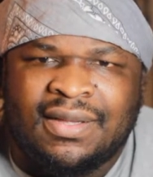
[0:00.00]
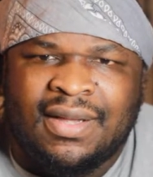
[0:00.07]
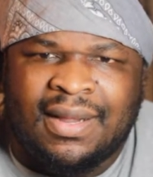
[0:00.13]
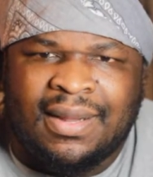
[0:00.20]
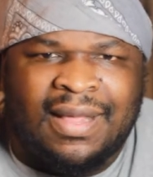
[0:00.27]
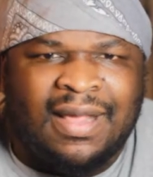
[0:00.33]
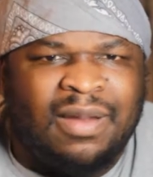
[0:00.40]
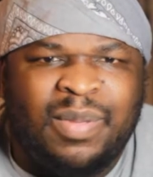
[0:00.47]
a
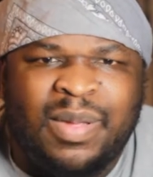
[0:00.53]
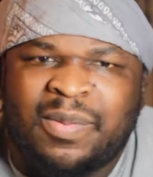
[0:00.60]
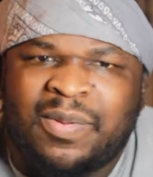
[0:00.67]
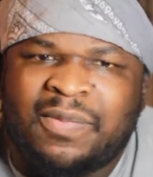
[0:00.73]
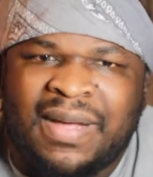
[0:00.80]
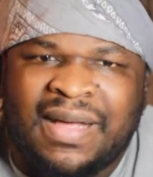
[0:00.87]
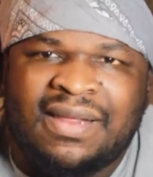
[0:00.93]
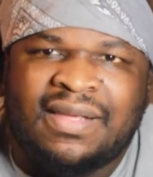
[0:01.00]
lot of people
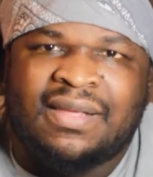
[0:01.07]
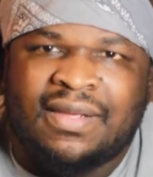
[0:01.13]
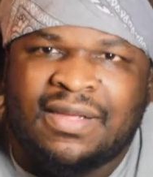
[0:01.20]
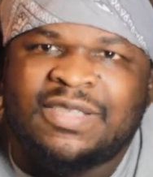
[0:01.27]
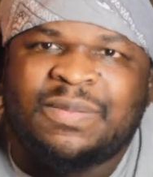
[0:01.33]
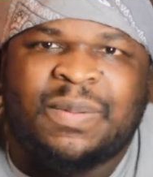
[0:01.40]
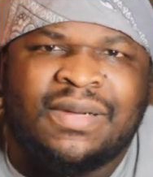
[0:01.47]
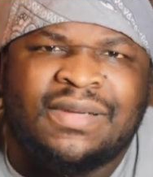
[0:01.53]
might
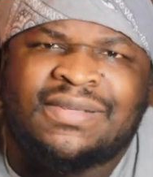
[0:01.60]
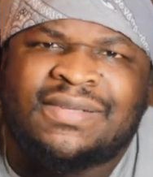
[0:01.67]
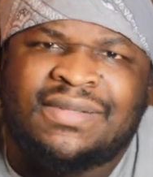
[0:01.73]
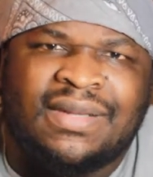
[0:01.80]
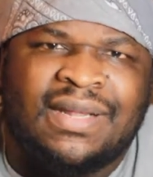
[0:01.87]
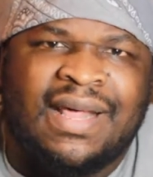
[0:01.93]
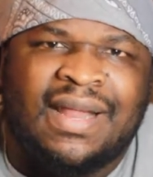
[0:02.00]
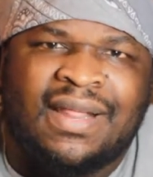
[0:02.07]
experience a
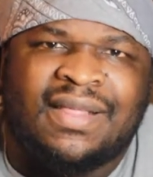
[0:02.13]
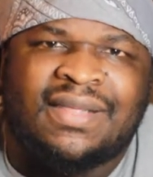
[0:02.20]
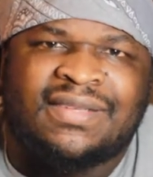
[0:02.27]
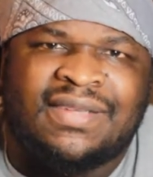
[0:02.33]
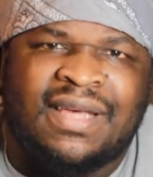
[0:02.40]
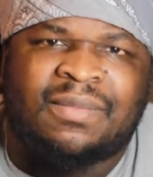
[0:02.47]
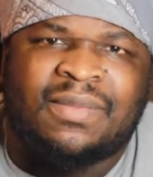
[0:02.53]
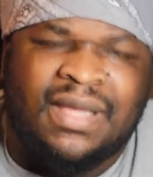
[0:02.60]
lot of the
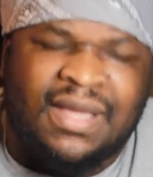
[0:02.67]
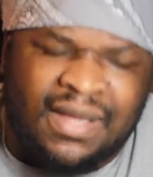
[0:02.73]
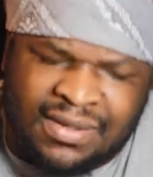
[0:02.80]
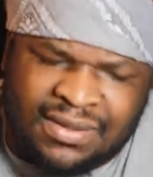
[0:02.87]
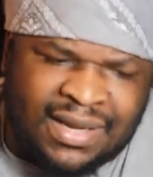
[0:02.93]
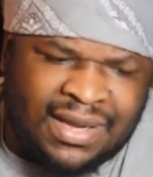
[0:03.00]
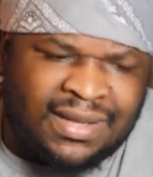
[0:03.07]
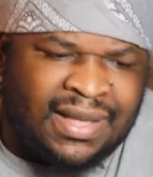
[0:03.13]
same
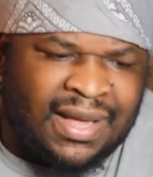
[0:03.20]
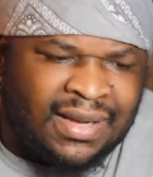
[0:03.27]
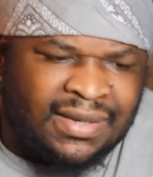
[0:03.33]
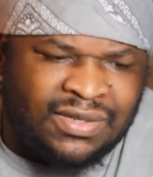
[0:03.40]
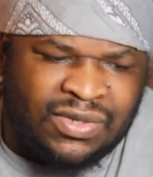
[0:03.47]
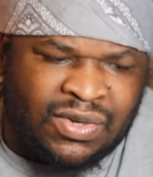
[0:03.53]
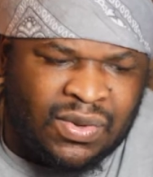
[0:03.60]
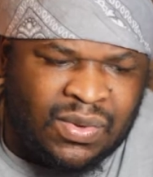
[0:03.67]
things like that.
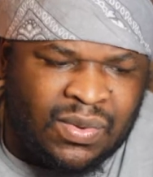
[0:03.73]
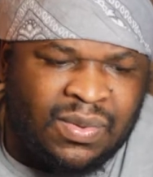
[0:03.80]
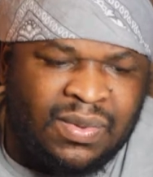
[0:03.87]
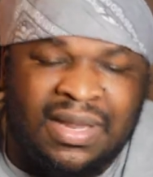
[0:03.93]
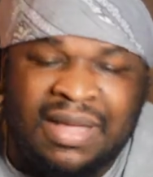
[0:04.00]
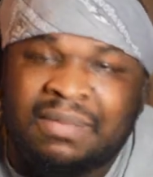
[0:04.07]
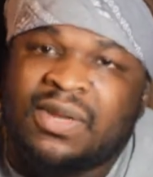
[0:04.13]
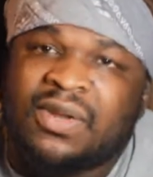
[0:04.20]
So
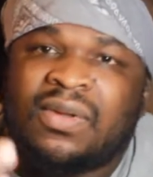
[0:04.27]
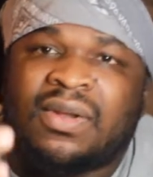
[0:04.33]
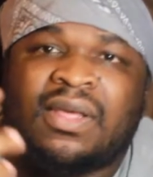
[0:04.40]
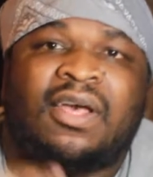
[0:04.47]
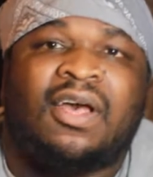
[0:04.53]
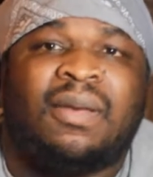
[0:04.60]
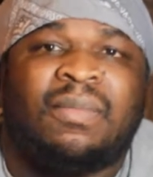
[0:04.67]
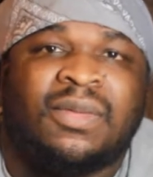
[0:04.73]
let me know in the
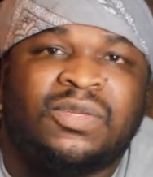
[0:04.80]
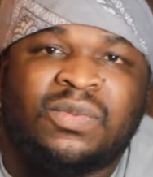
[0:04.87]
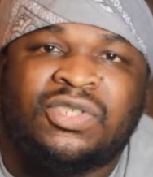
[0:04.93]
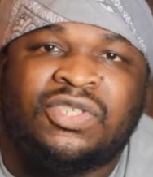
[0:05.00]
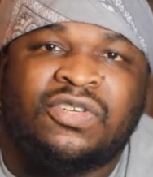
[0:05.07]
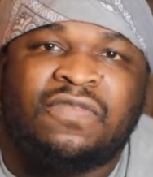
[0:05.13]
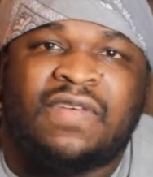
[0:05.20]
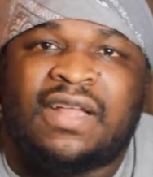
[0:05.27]
comments what
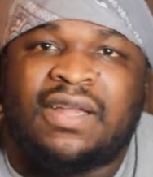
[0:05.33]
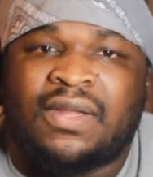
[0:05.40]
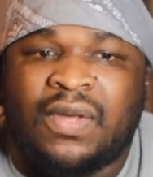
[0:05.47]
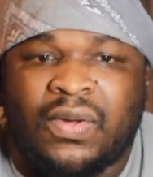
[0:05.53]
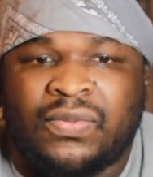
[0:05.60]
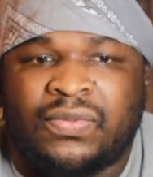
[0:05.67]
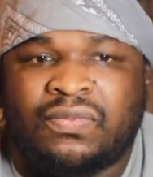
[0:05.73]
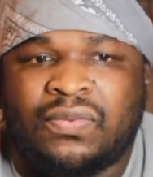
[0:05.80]
you've had to
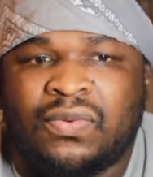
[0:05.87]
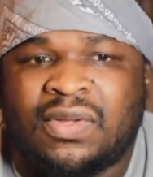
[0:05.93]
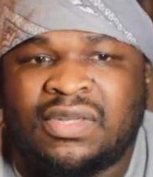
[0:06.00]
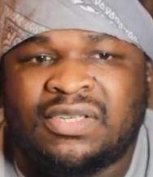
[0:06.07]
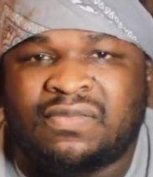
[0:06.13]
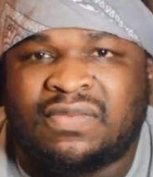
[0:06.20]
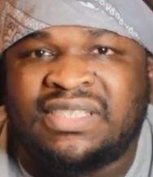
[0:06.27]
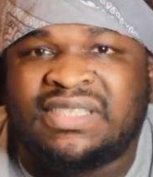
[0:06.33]
go through as
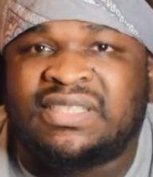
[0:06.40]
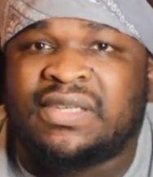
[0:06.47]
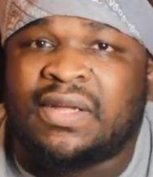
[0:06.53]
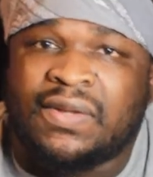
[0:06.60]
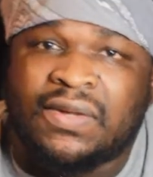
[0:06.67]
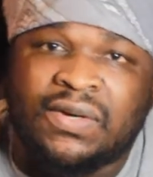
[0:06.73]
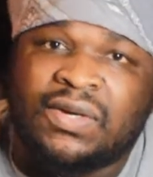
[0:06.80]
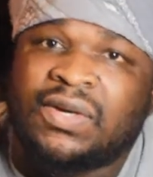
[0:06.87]
a
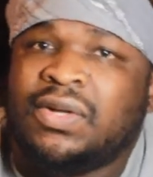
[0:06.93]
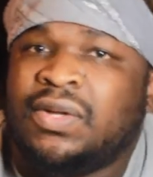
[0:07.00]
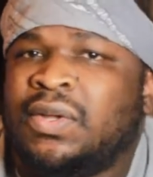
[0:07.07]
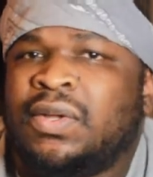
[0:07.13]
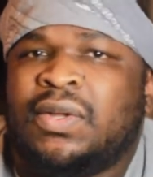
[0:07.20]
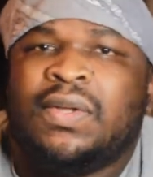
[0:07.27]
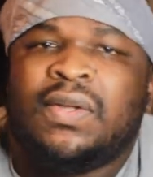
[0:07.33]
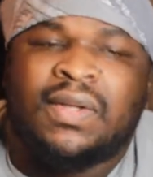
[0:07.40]
reseller,
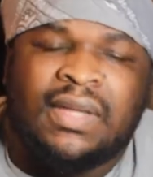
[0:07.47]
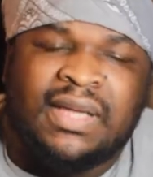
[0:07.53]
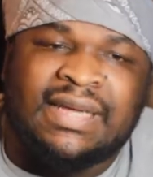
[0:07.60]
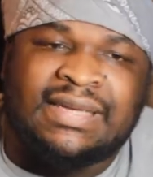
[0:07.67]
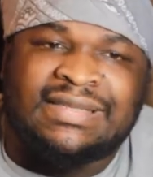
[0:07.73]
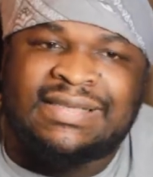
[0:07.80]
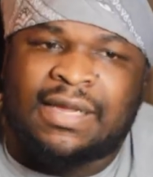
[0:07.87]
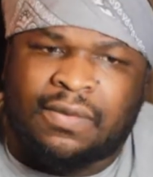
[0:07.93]

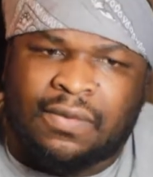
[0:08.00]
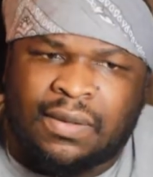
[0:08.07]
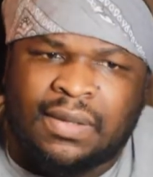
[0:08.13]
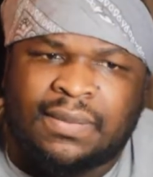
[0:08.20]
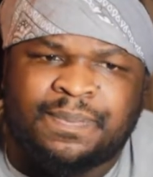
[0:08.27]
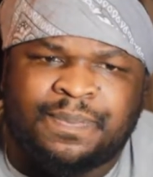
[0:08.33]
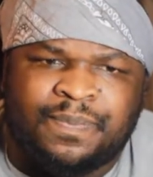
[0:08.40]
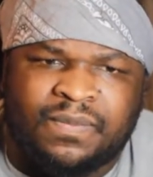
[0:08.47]
etc.
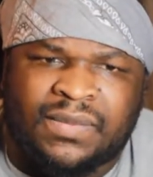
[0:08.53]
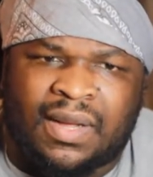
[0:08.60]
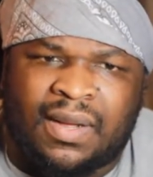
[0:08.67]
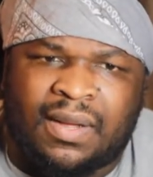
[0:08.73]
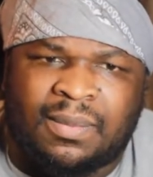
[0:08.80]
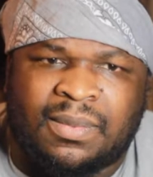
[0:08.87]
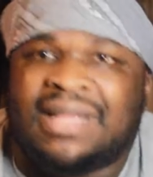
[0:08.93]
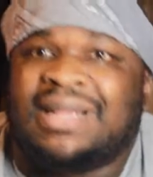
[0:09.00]

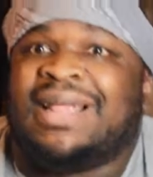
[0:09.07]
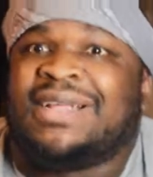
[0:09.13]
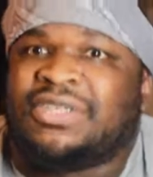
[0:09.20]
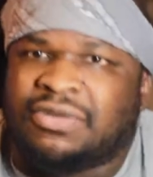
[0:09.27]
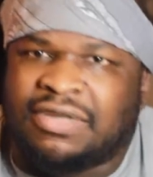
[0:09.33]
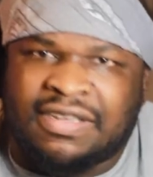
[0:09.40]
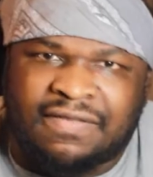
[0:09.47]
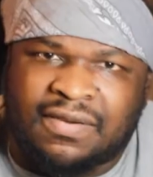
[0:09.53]

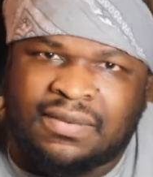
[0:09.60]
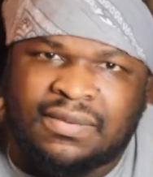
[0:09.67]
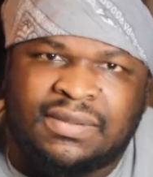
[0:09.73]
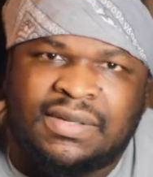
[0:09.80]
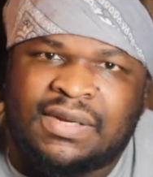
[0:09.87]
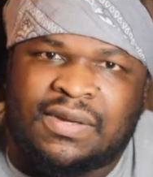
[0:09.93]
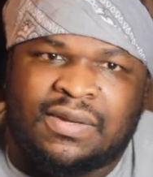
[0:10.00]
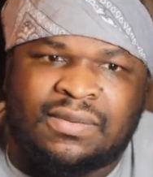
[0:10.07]
Collector even.
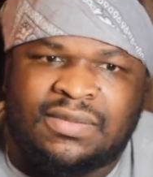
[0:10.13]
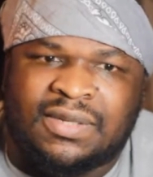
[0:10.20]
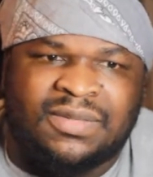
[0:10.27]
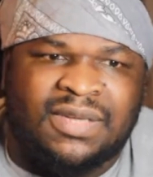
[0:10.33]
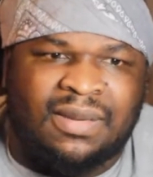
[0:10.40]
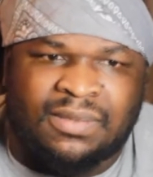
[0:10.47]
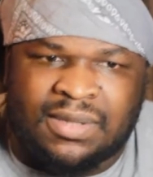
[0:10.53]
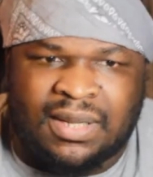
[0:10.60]

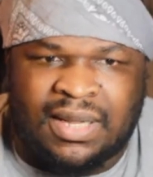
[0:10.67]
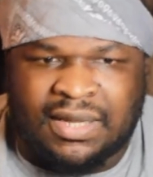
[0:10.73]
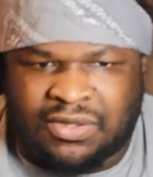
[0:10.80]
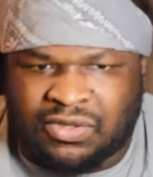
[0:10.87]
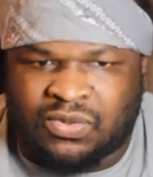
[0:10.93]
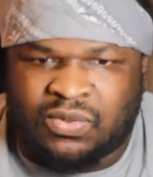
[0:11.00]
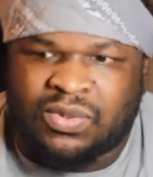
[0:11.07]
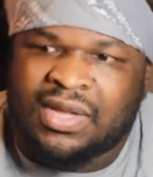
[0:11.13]
Sometimes
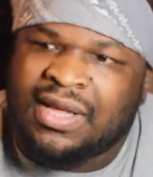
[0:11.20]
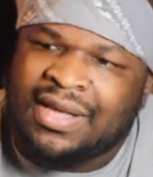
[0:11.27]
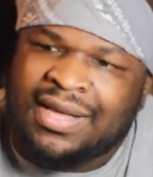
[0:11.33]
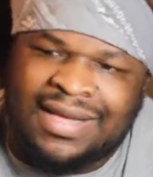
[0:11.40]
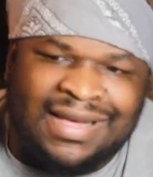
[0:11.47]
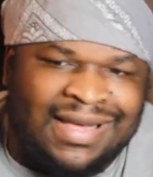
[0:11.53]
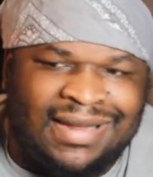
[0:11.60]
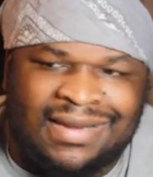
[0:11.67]
collectors
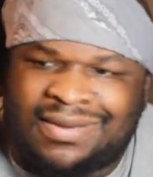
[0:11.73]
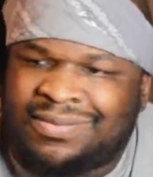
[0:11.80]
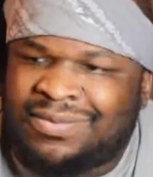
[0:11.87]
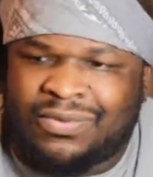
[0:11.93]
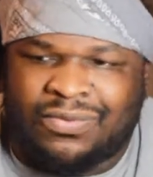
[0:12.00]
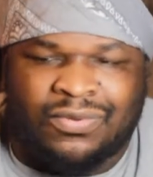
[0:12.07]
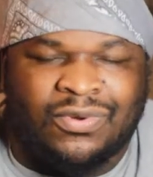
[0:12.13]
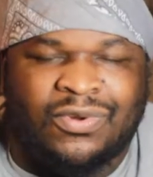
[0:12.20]
get a
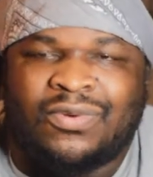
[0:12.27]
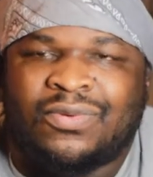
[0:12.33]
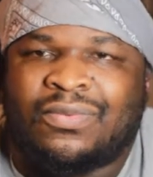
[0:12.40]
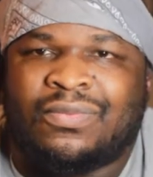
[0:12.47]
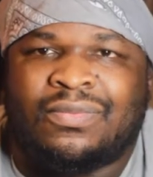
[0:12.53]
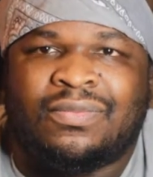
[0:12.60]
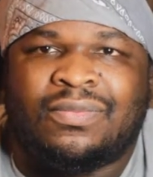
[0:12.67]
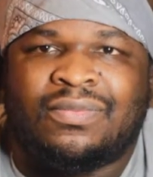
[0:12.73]

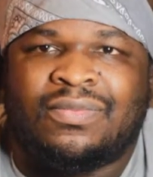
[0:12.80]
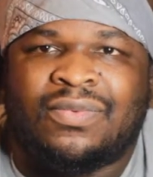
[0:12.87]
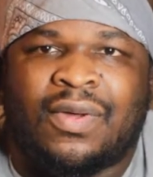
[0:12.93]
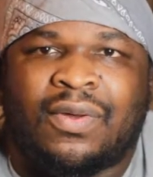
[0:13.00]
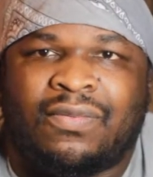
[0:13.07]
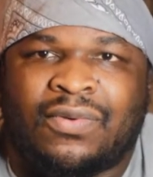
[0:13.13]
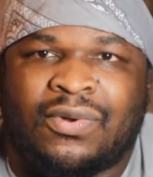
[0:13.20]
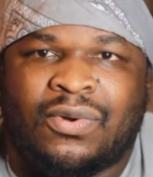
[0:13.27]

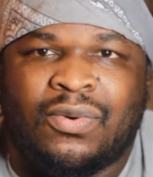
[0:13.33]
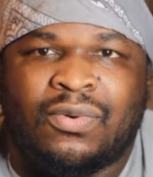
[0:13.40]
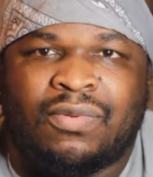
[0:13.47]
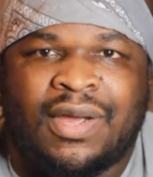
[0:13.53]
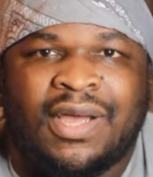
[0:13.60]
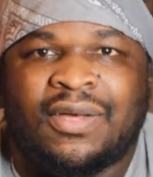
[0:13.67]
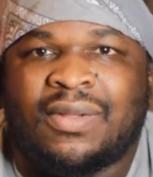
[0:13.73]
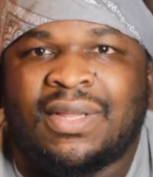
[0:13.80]
real
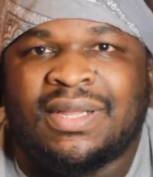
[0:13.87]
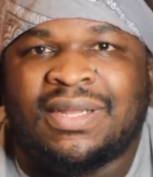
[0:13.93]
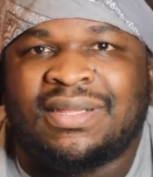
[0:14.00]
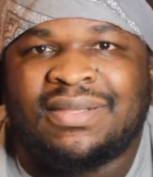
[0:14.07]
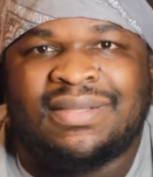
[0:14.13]
grail and